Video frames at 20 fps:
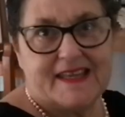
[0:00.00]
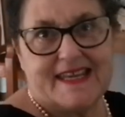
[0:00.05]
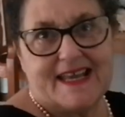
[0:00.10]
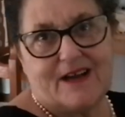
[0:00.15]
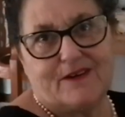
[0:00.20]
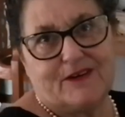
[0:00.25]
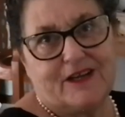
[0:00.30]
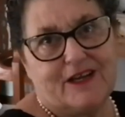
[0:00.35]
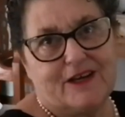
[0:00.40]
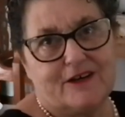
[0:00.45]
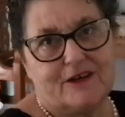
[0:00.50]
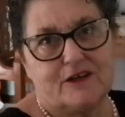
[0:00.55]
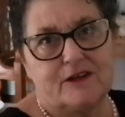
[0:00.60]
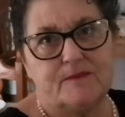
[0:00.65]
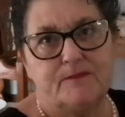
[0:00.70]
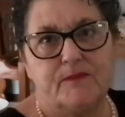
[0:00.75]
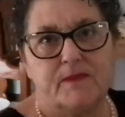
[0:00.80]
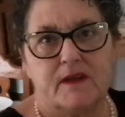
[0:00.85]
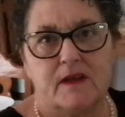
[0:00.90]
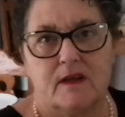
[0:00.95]
down here,
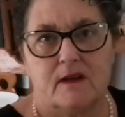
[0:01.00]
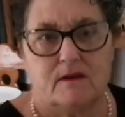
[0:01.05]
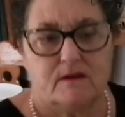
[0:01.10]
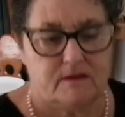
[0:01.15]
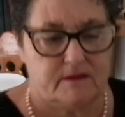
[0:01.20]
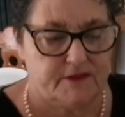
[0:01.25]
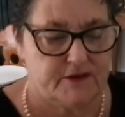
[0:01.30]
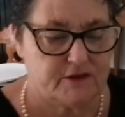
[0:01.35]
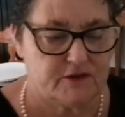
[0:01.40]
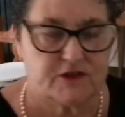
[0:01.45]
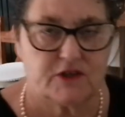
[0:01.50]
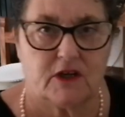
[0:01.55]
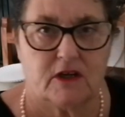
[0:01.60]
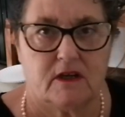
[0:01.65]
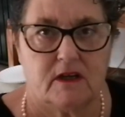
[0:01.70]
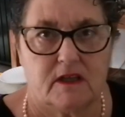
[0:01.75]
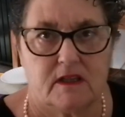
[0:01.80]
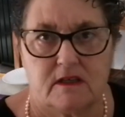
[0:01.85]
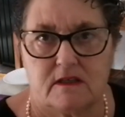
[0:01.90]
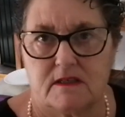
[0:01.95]

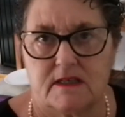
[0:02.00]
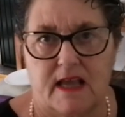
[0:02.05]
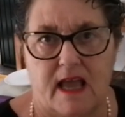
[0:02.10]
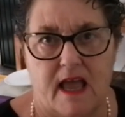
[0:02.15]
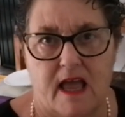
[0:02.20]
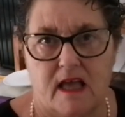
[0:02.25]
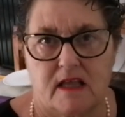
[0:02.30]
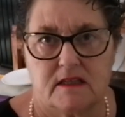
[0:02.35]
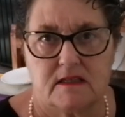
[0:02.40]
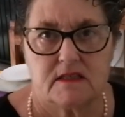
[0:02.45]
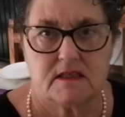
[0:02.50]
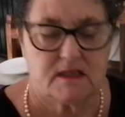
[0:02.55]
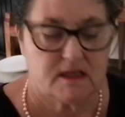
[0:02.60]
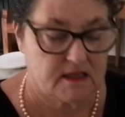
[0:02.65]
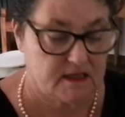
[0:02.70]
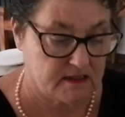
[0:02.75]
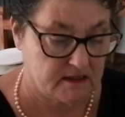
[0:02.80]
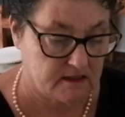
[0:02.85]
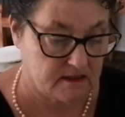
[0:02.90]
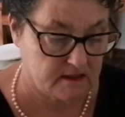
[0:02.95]
there's ants
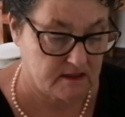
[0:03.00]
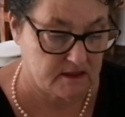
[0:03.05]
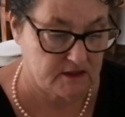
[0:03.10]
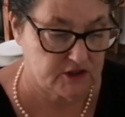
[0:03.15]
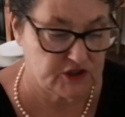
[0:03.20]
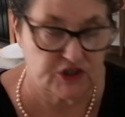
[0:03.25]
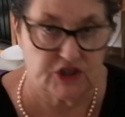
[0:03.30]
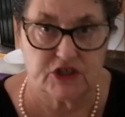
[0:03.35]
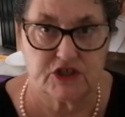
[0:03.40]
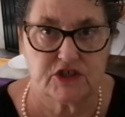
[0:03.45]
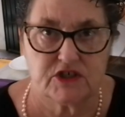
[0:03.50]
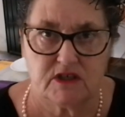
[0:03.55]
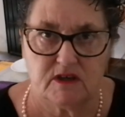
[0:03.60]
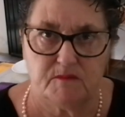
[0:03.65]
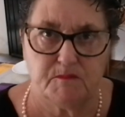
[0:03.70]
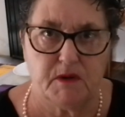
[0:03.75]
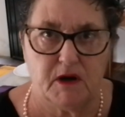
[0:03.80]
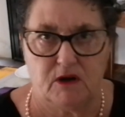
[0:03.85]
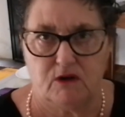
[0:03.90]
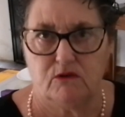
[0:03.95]
in just
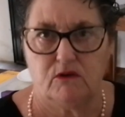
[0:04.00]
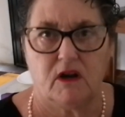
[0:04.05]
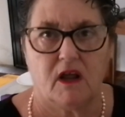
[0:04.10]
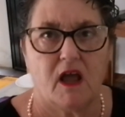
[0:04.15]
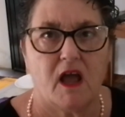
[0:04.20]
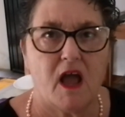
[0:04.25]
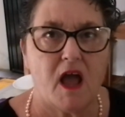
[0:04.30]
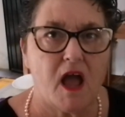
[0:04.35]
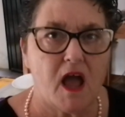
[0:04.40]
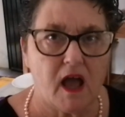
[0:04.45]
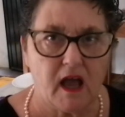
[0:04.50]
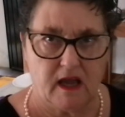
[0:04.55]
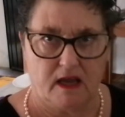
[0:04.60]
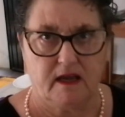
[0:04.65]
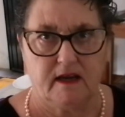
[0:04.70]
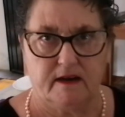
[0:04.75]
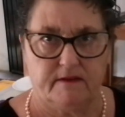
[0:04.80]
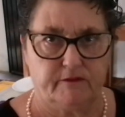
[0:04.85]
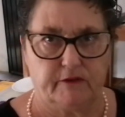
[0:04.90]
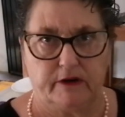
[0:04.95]
about
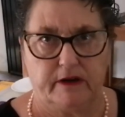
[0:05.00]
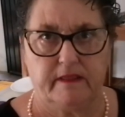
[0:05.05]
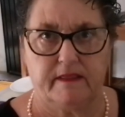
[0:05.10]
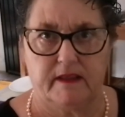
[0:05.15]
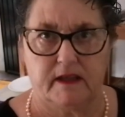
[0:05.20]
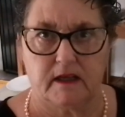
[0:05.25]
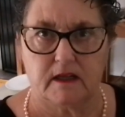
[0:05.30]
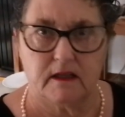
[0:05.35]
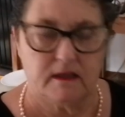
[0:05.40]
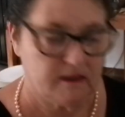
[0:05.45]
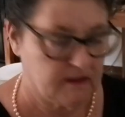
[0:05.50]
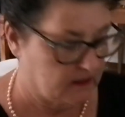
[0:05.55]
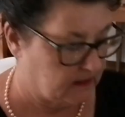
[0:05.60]
everything.